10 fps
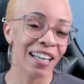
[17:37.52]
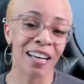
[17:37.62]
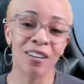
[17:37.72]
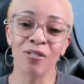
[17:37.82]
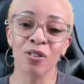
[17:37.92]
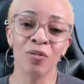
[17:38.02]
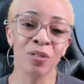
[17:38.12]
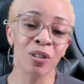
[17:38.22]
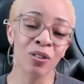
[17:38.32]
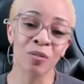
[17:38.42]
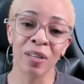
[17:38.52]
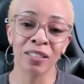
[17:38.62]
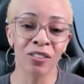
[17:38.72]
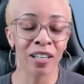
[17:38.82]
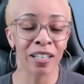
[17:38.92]
I don't know if you noticed, but I
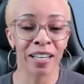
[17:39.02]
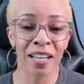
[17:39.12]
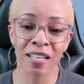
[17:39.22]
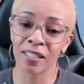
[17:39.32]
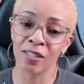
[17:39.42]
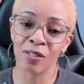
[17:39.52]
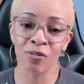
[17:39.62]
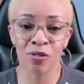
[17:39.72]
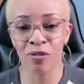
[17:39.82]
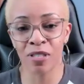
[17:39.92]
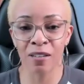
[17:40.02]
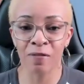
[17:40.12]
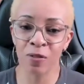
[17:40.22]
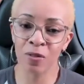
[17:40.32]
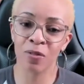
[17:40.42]
started dancing as soon as you said
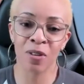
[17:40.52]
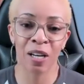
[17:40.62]
food.